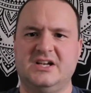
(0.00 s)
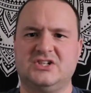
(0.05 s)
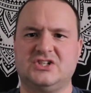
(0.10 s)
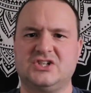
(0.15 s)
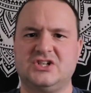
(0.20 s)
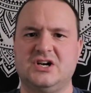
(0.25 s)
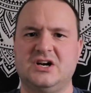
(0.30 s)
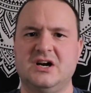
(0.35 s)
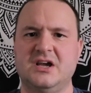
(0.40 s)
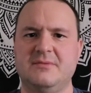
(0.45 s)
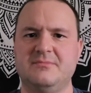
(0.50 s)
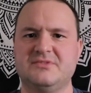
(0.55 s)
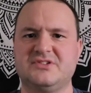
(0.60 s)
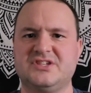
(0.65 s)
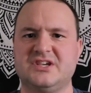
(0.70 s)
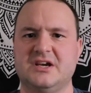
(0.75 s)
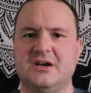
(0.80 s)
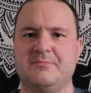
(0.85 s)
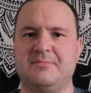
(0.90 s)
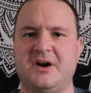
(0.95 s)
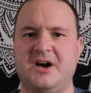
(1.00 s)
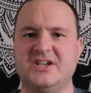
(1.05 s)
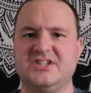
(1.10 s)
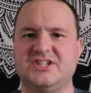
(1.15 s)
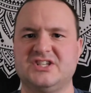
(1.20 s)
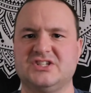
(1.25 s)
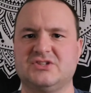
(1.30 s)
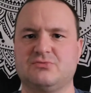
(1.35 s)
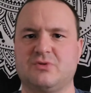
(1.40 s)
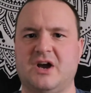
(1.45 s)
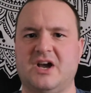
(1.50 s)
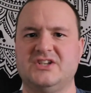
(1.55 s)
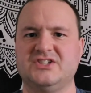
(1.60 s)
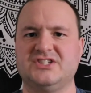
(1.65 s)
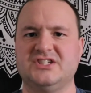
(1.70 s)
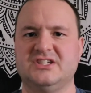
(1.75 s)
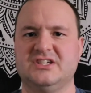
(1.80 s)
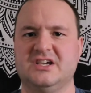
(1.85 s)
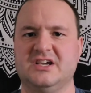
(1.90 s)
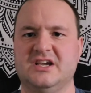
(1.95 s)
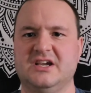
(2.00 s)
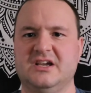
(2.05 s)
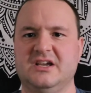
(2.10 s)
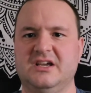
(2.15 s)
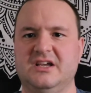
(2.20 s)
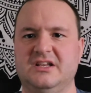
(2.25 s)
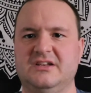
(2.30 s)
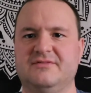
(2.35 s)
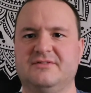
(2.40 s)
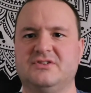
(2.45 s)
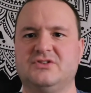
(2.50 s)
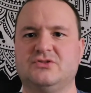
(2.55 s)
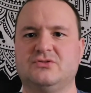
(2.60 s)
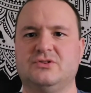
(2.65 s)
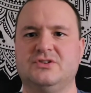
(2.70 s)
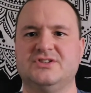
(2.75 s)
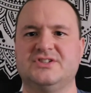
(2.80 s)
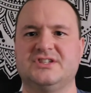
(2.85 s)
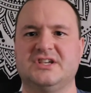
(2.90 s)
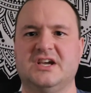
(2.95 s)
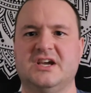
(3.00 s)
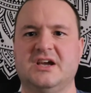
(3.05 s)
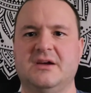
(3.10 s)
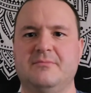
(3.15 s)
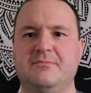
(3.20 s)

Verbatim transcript: at times, Pisces rising individuals